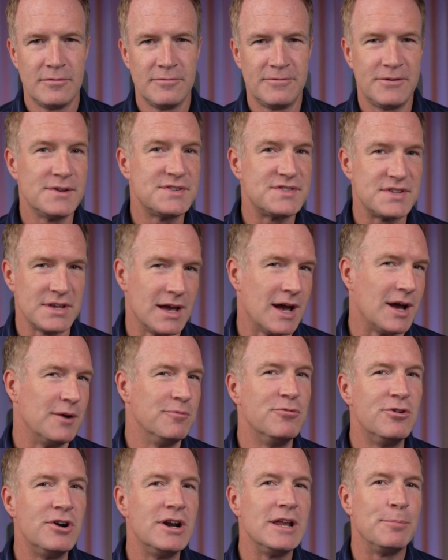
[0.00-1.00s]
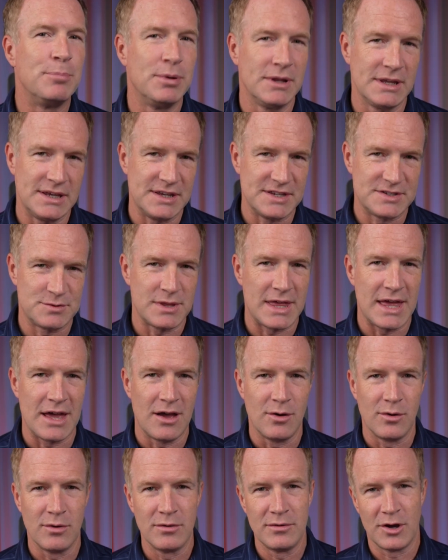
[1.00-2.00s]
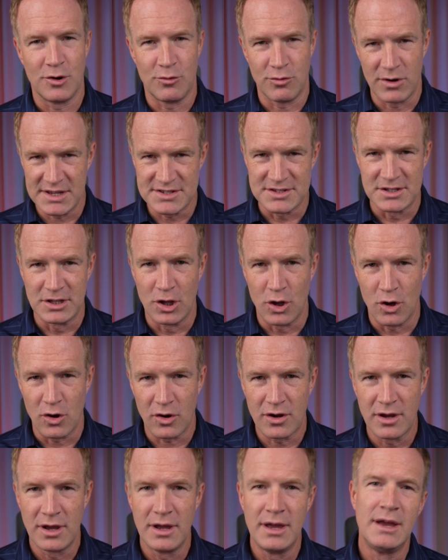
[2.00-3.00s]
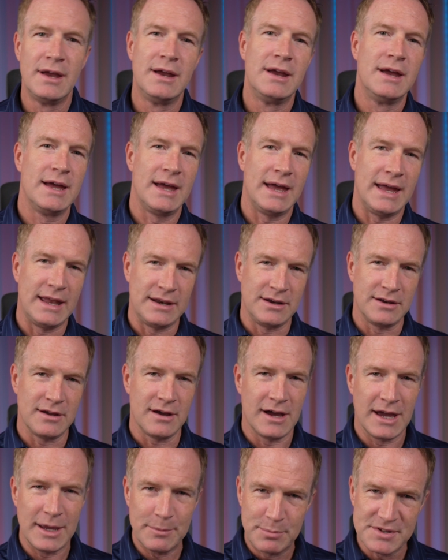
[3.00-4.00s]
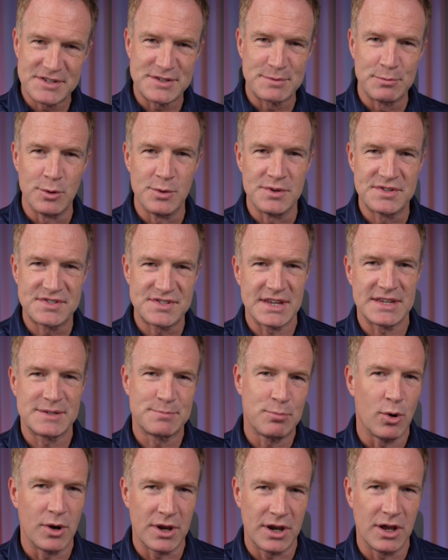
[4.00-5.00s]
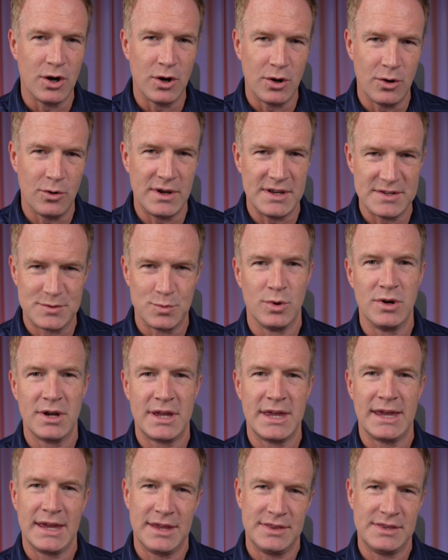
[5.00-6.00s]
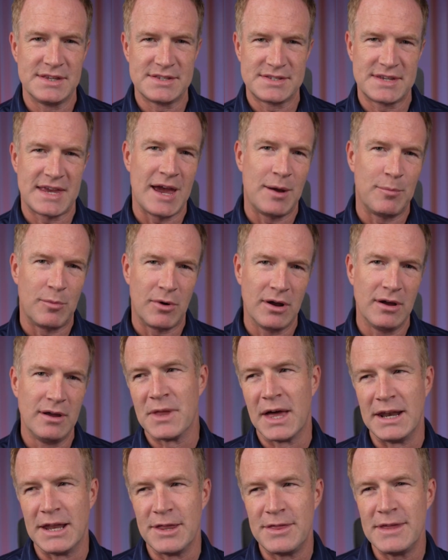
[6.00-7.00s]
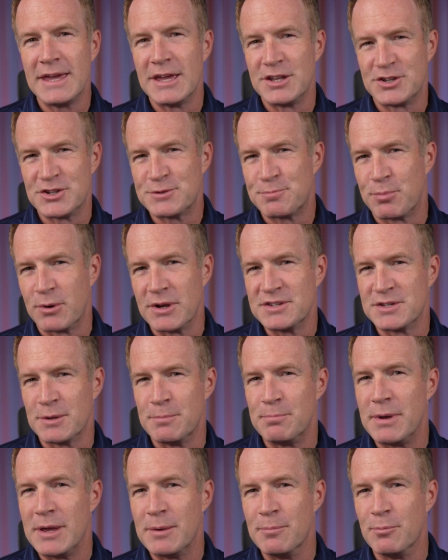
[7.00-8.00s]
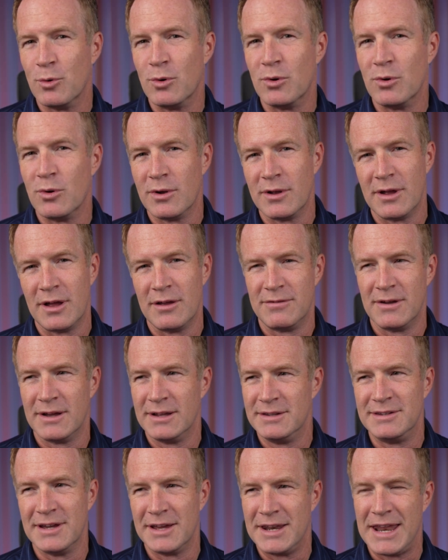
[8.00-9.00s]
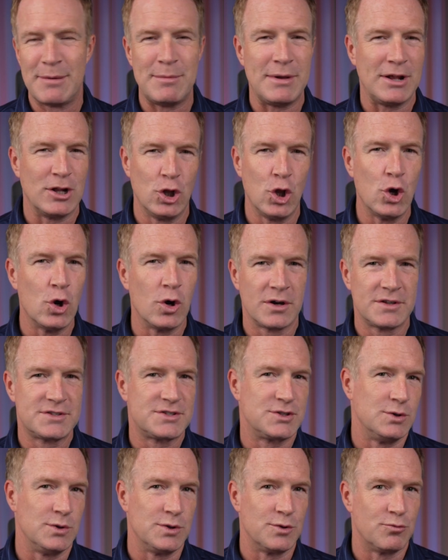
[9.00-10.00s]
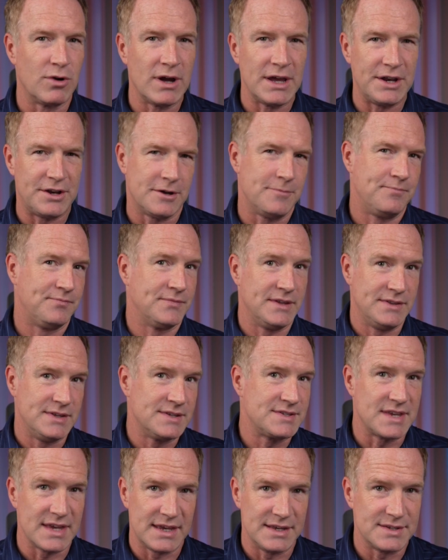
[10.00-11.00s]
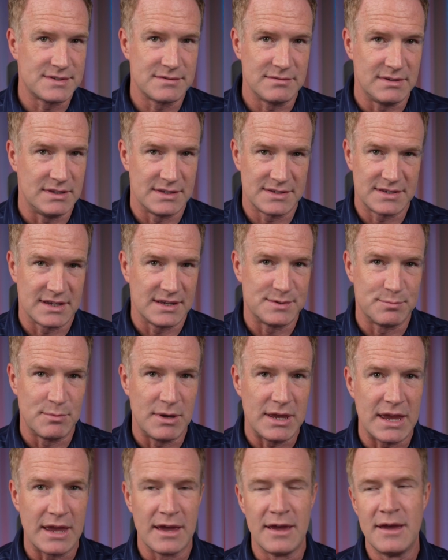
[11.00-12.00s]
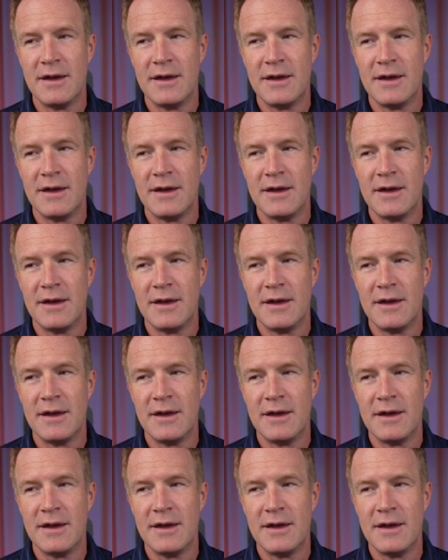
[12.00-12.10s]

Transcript: Firstly, I'm really pleased with how Horizon Lock and Hypersmooth 6.0 is working in this camera. And I think it just brings a bit more of a dynamic look to the rider, in this case me.